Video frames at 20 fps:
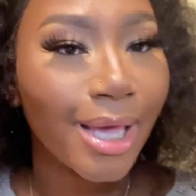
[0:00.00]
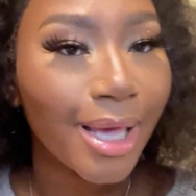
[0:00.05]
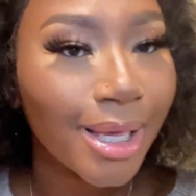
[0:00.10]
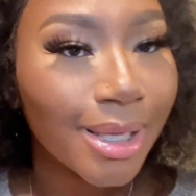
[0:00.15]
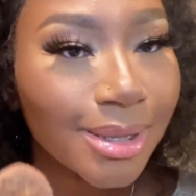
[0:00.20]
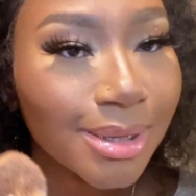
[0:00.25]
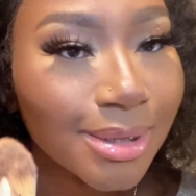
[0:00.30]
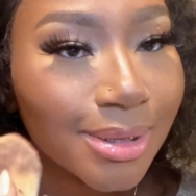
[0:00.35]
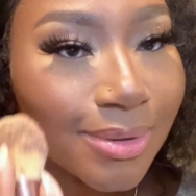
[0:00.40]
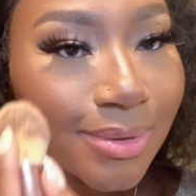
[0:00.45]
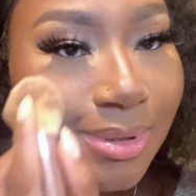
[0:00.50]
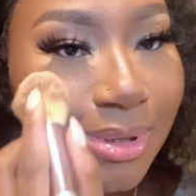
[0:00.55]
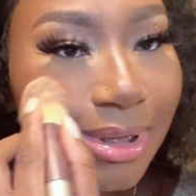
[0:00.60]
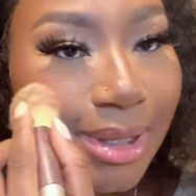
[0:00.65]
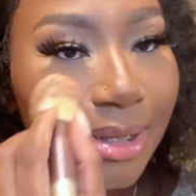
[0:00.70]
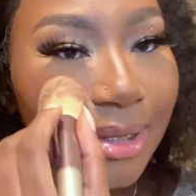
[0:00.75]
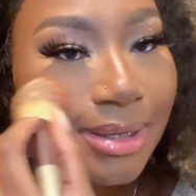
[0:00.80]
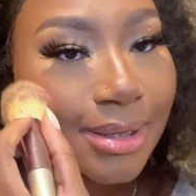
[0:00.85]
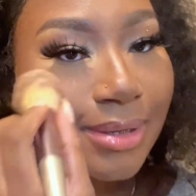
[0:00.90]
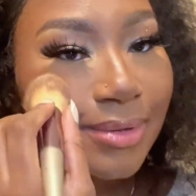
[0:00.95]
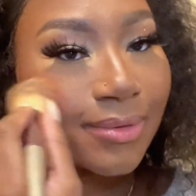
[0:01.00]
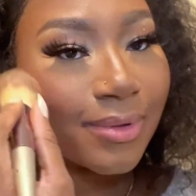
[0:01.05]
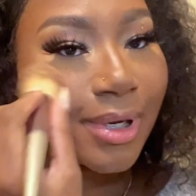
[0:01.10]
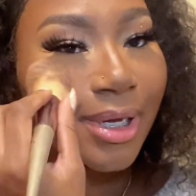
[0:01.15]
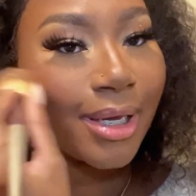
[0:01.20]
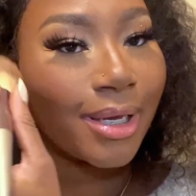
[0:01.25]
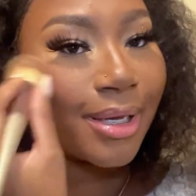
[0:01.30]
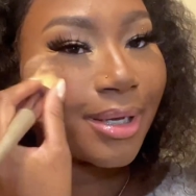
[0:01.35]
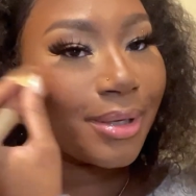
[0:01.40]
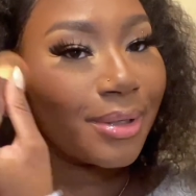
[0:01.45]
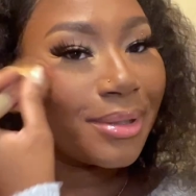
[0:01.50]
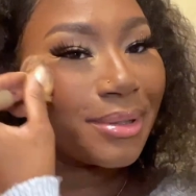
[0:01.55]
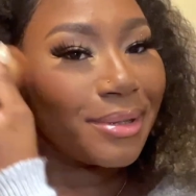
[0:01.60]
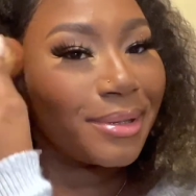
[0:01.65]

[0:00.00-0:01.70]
so satisfying.